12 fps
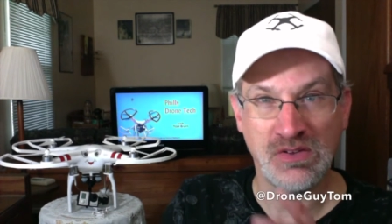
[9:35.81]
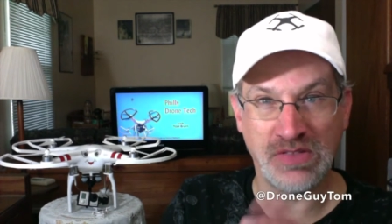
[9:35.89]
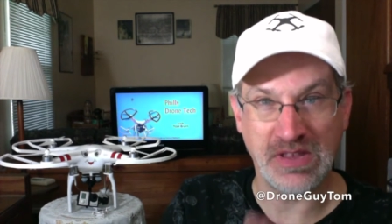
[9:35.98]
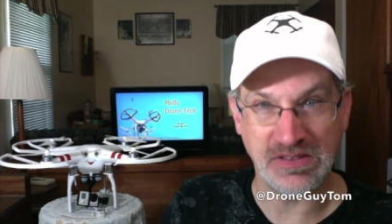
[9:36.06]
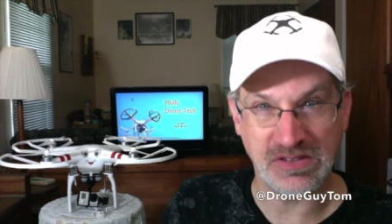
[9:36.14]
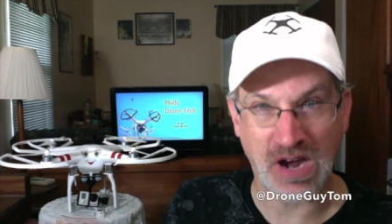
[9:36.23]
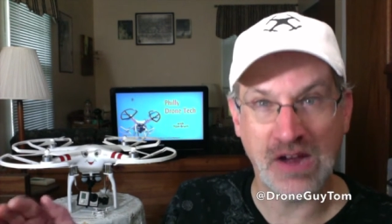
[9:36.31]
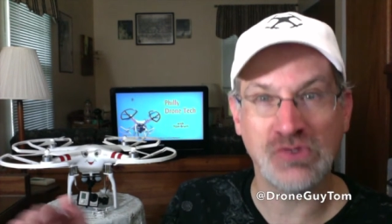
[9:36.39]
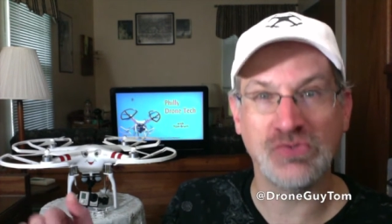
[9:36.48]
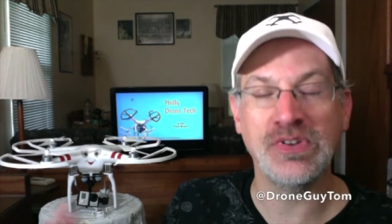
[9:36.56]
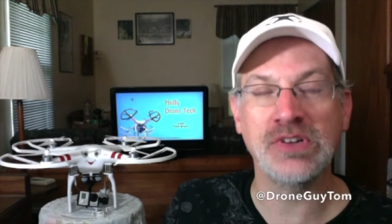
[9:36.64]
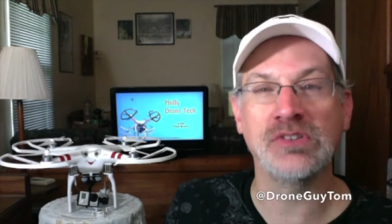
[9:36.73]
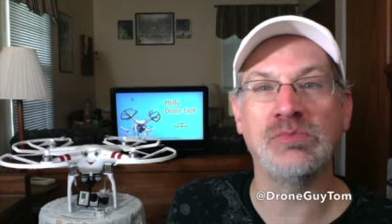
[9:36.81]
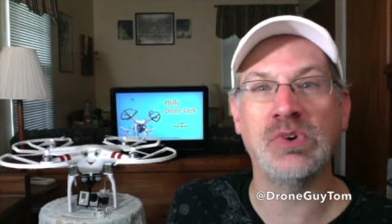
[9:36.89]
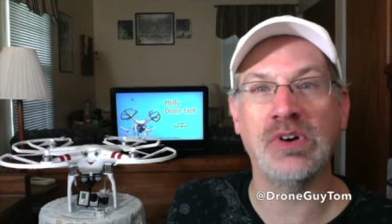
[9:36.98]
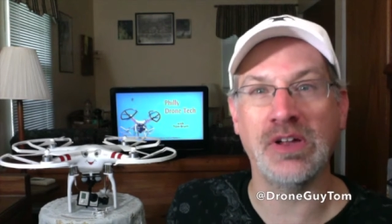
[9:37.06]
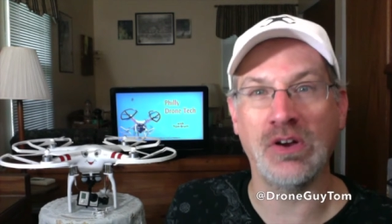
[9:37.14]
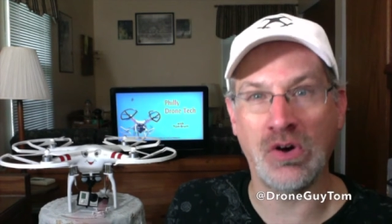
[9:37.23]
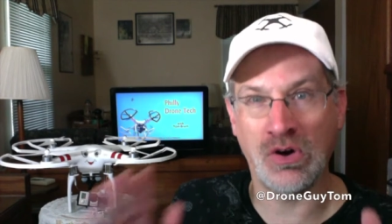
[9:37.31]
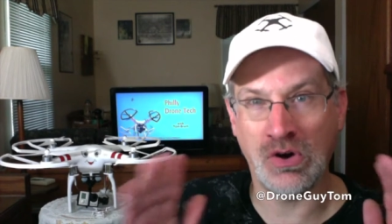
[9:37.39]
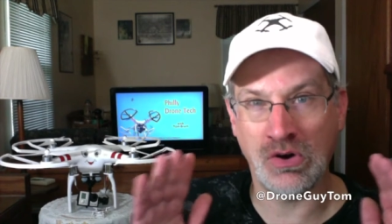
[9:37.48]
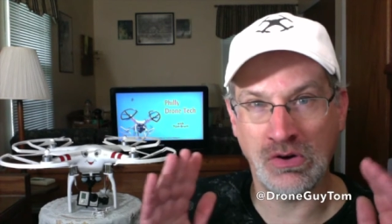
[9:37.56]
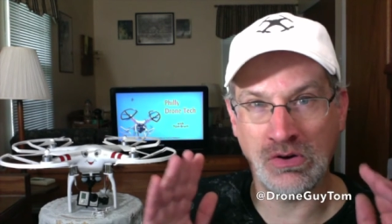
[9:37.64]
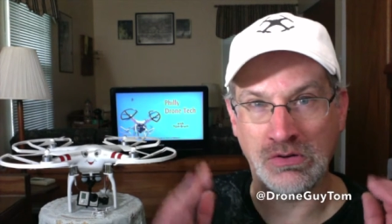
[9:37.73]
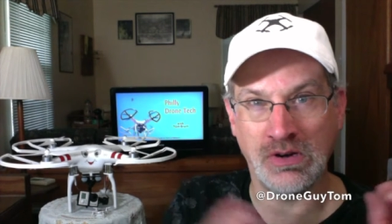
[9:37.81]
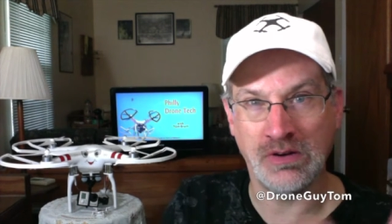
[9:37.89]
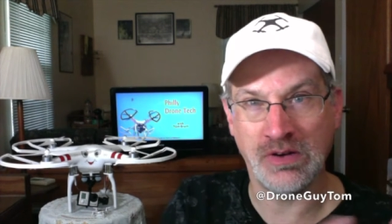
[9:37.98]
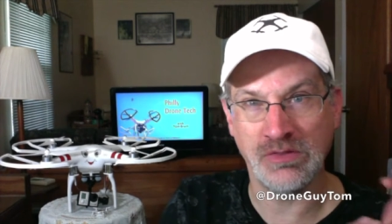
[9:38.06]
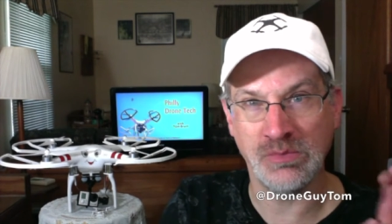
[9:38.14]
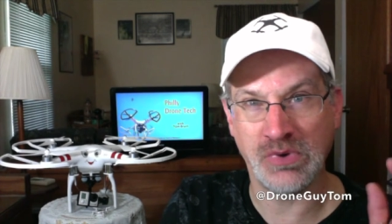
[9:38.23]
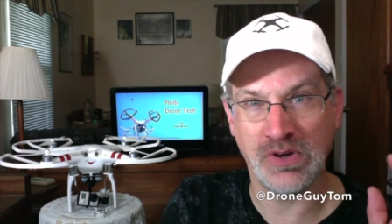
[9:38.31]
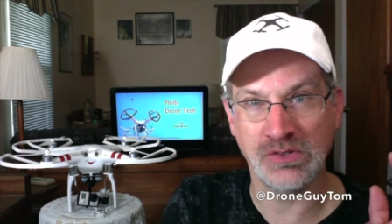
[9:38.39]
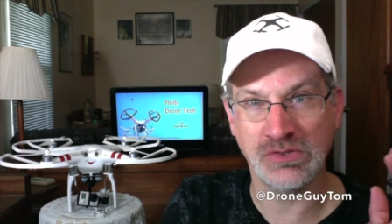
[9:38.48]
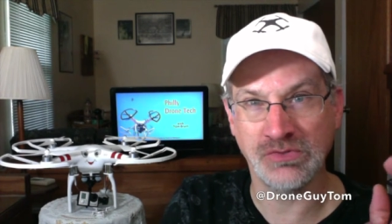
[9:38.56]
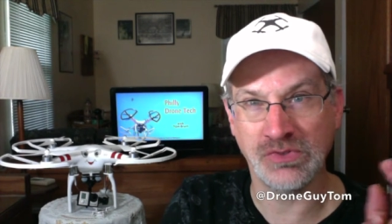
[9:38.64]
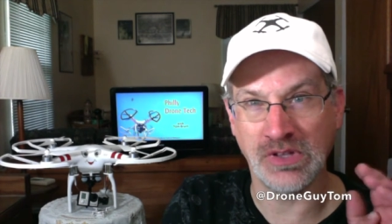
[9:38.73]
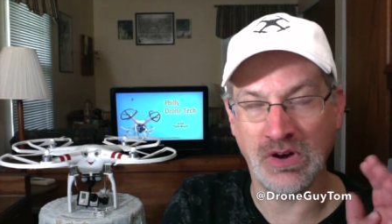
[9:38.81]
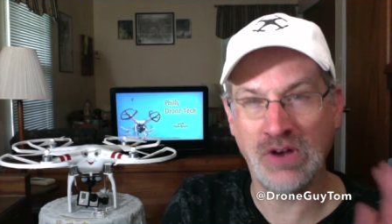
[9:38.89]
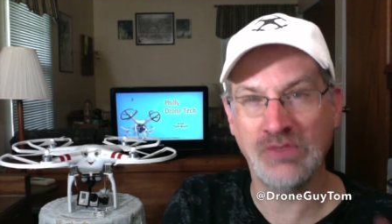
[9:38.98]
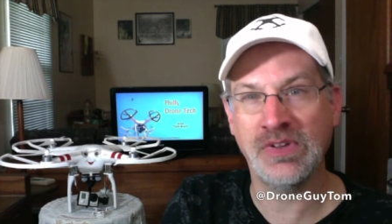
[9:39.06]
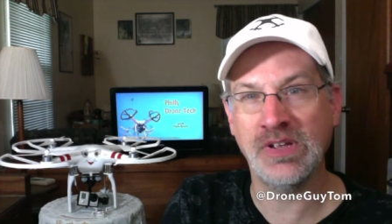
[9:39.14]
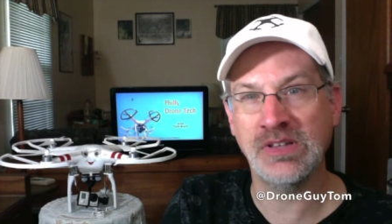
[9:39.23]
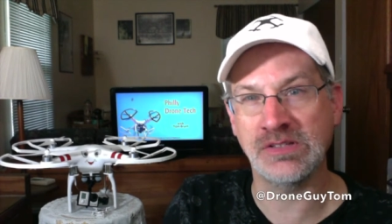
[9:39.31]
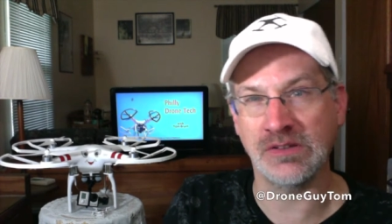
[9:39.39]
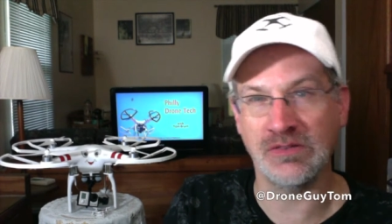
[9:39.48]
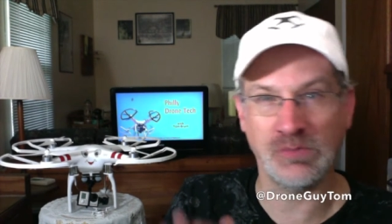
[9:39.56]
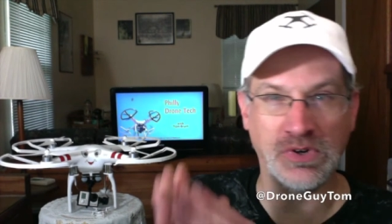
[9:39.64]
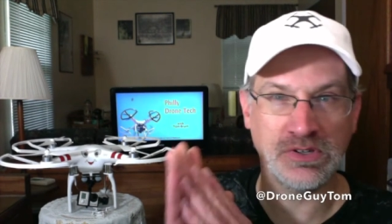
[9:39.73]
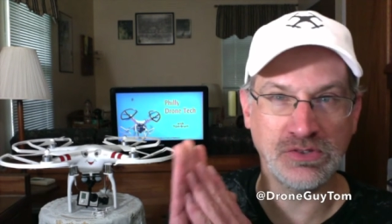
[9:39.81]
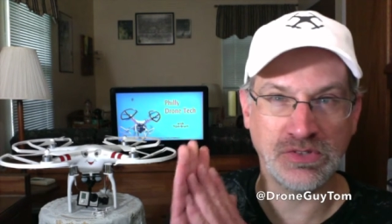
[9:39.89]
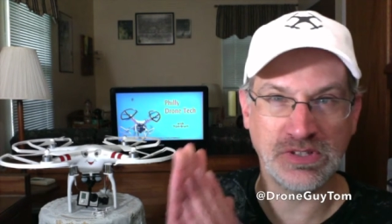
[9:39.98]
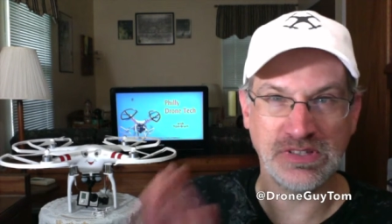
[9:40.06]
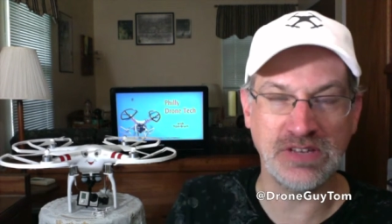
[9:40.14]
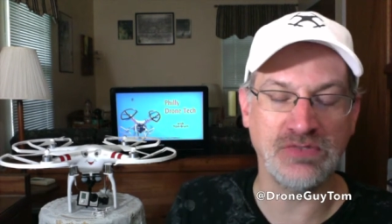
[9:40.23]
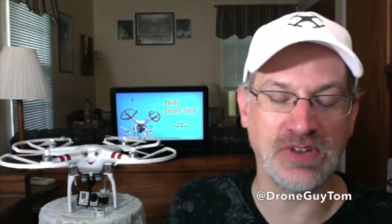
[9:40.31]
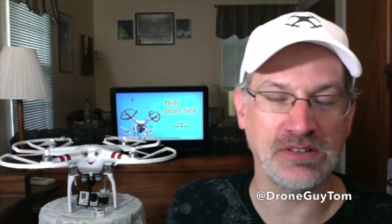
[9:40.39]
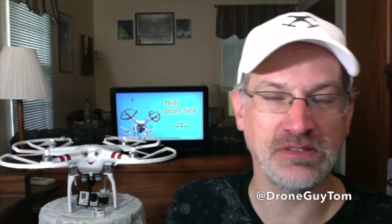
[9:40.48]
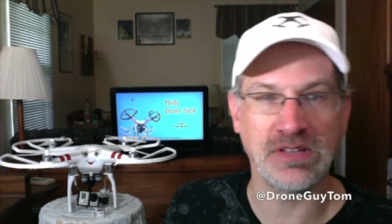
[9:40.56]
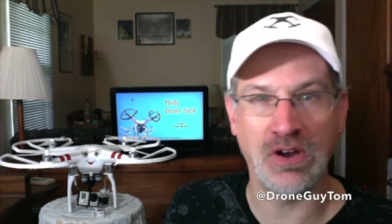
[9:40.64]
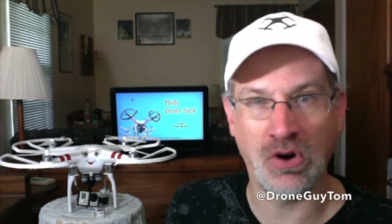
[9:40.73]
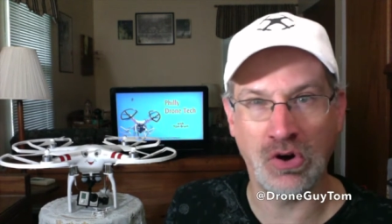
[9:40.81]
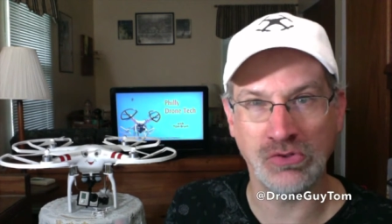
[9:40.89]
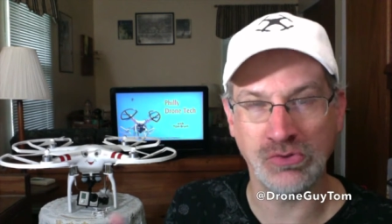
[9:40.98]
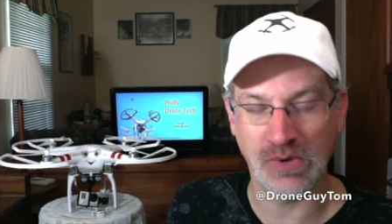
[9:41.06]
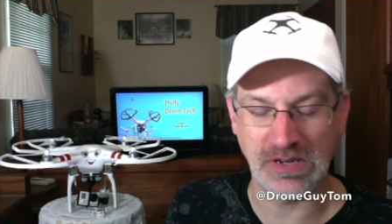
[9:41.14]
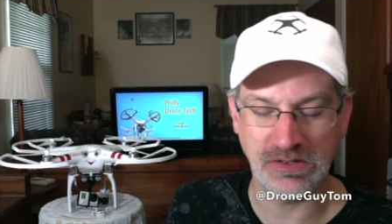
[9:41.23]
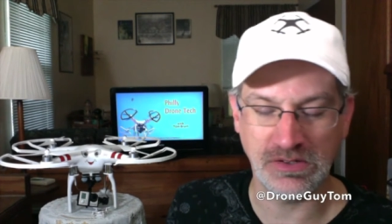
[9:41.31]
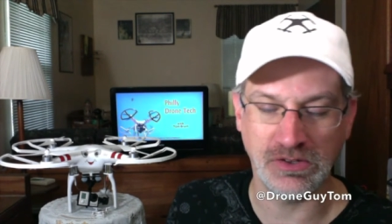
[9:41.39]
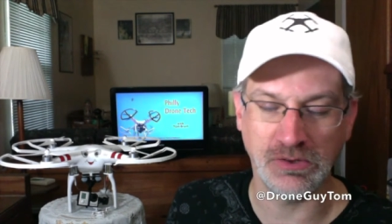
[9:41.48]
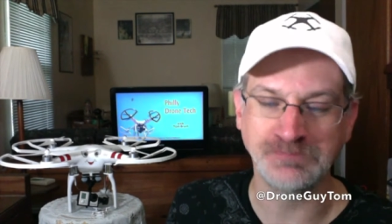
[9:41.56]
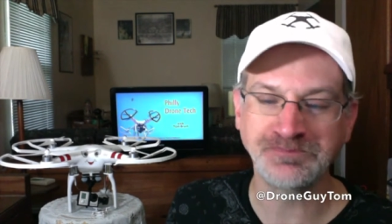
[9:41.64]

the entire field of play, all 11 players for the offense, 11 players for the defense, the all-22.